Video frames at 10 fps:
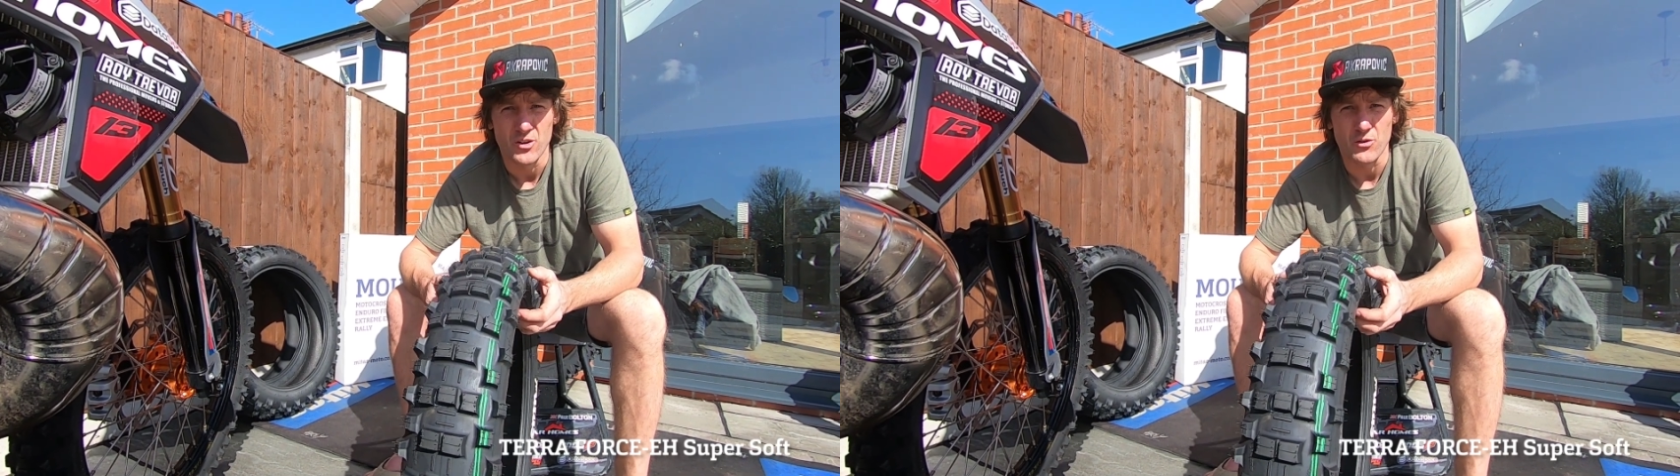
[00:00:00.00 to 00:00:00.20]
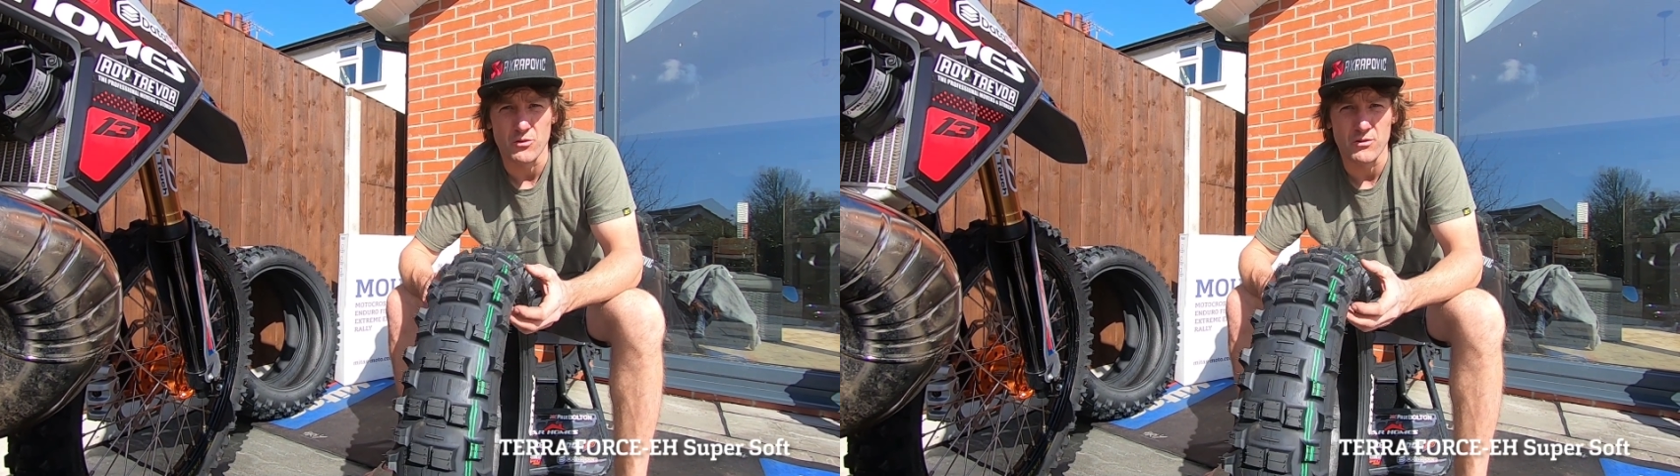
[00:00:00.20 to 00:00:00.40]

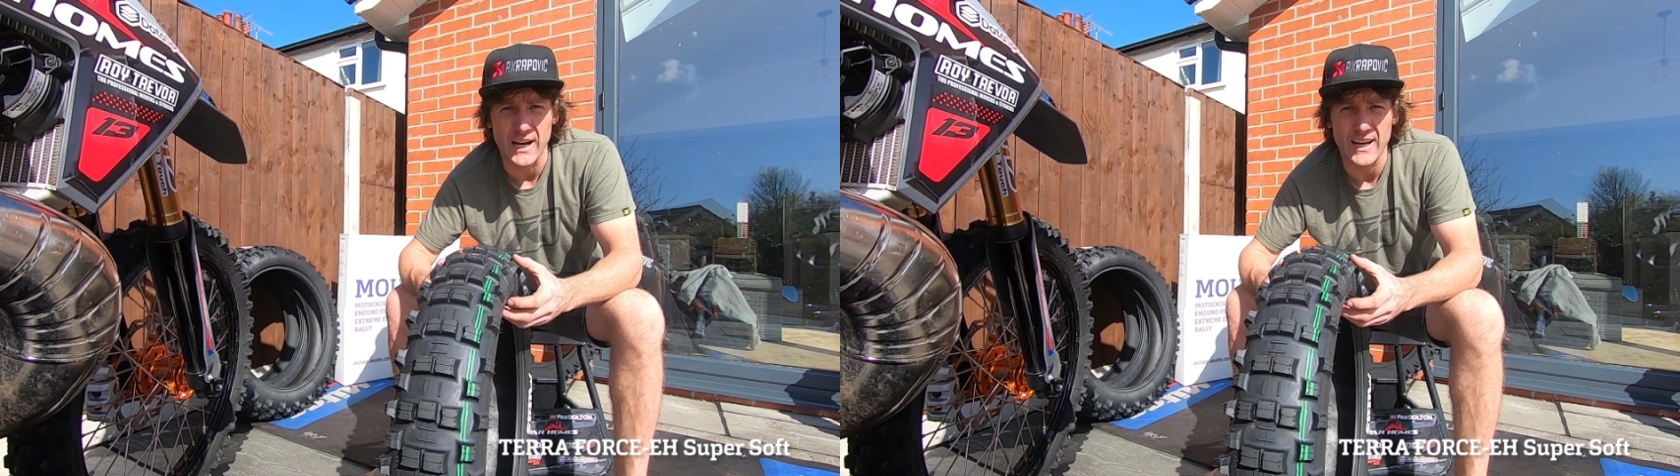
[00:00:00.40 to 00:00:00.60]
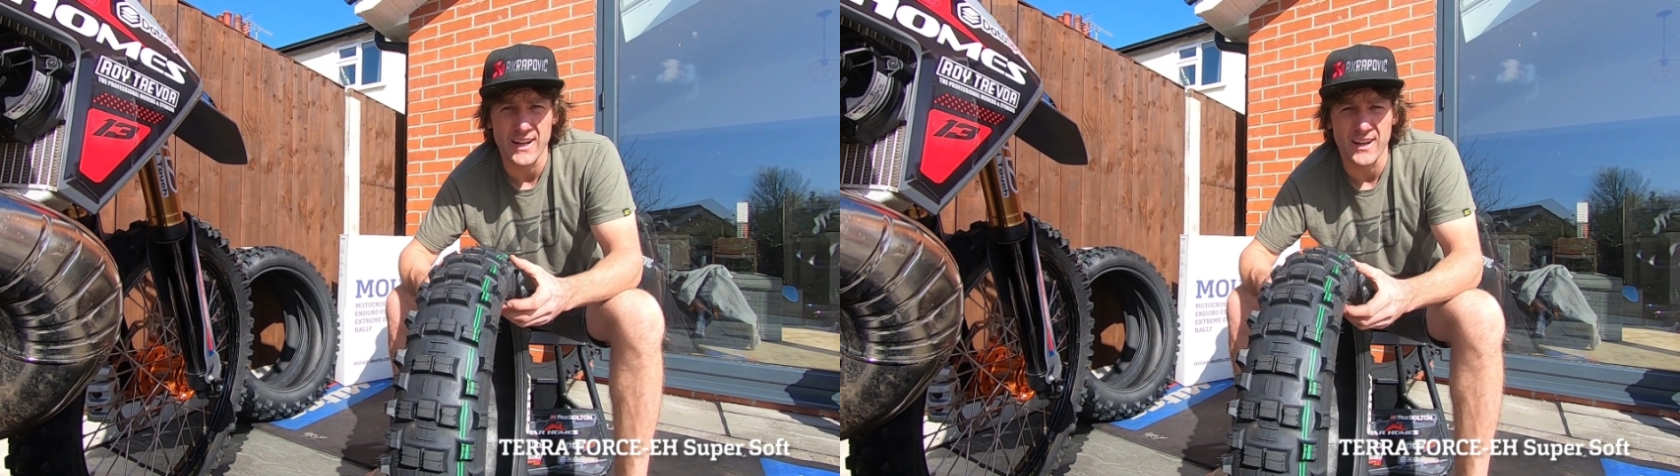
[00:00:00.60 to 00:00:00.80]

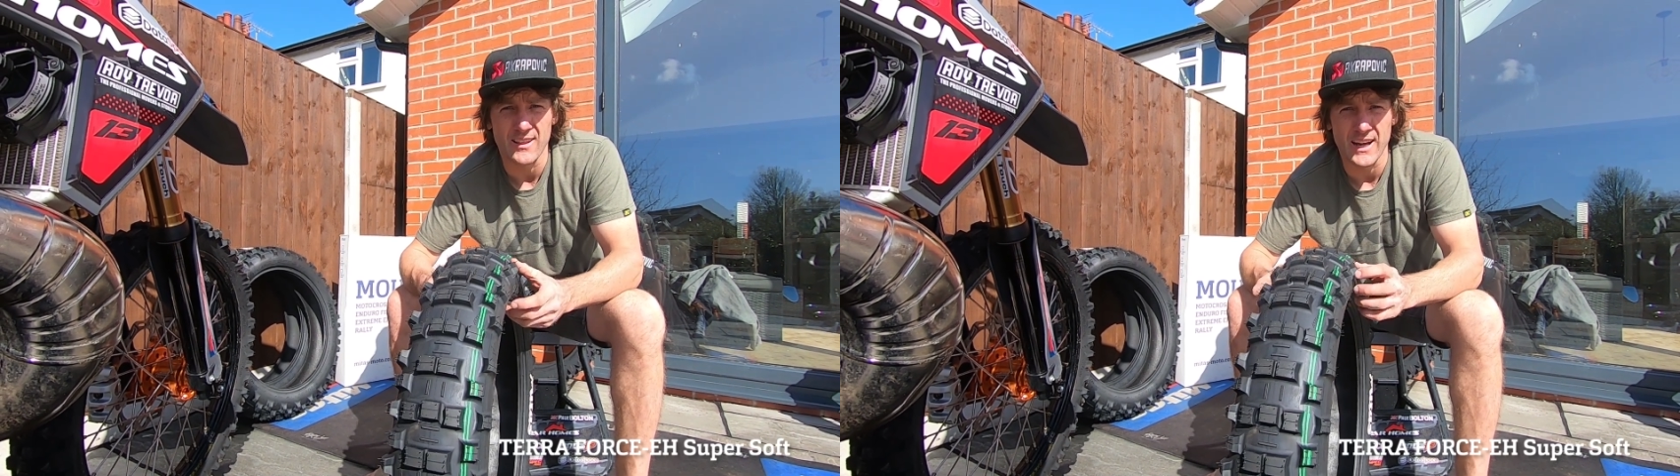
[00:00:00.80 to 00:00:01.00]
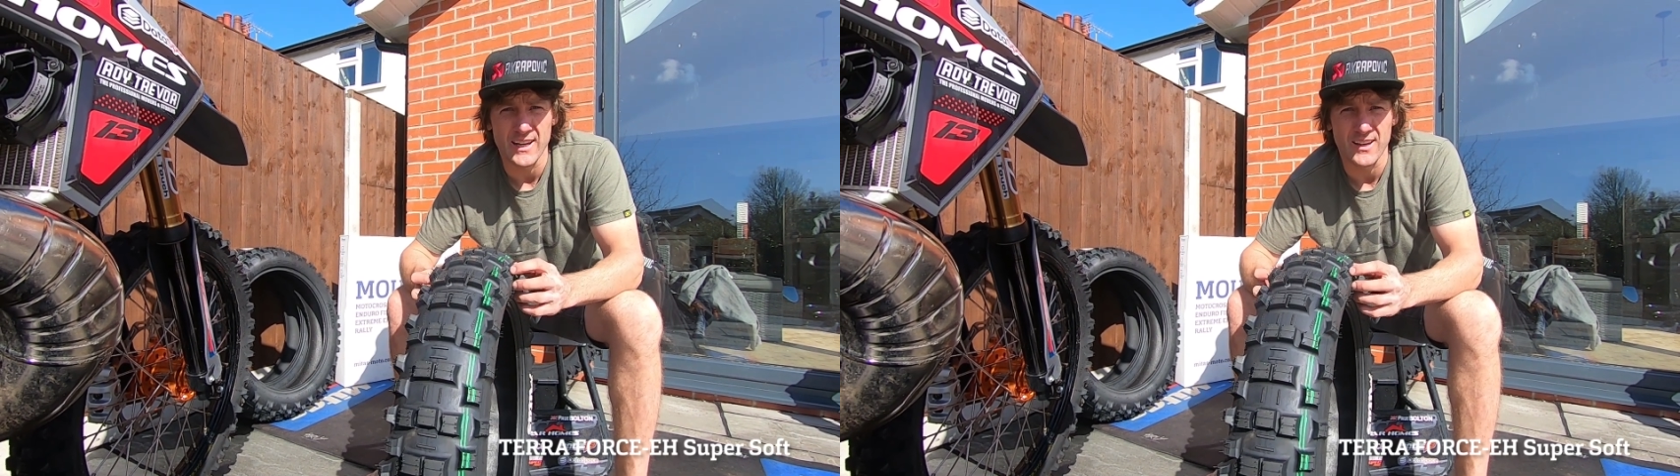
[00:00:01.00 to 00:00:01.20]
ragging
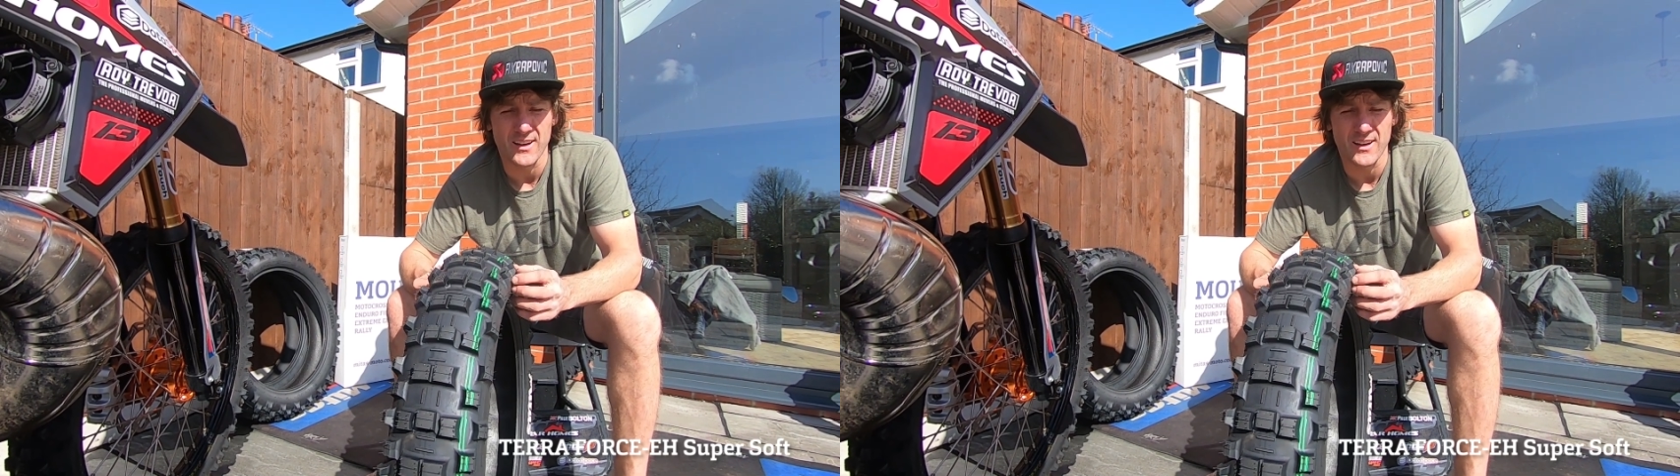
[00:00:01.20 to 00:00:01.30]
it like